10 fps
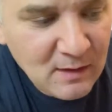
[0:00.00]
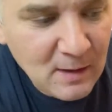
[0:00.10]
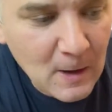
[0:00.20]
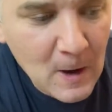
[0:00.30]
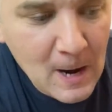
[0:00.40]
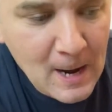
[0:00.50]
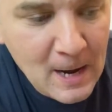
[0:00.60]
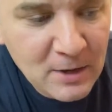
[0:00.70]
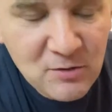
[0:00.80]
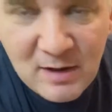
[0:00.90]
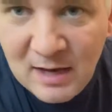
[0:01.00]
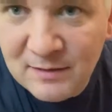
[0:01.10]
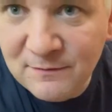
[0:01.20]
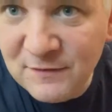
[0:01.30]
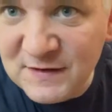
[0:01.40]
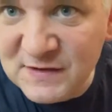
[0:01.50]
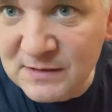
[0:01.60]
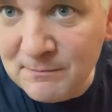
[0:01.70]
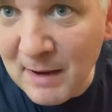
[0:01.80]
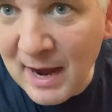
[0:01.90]
You can
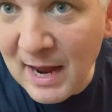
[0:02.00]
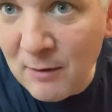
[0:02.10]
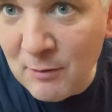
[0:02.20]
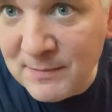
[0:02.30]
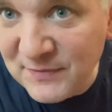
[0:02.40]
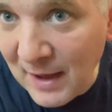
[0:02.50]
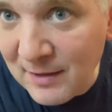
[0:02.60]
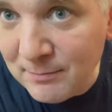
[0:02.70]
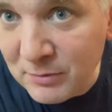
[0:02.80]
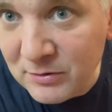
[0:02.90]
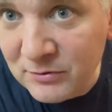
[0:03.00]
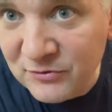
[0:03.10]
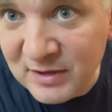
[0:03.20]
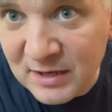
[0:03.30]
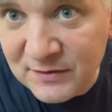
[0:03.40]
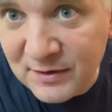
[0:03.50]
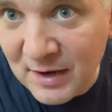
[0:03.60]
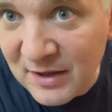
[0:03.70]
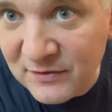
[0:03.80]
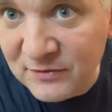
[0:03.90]
visit my website,
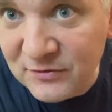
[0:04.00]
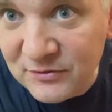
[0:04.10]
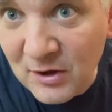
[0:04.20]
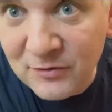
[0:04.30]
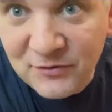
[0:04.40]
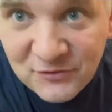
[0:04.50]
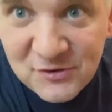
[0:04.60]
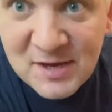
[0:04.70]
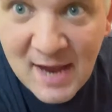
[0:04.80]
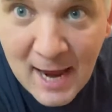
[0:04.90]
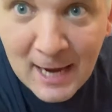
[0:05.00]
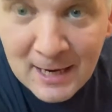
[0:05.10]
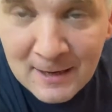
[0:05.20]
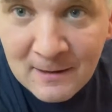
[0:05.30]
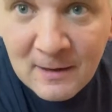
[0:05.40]
bluesguitarlessons.ca.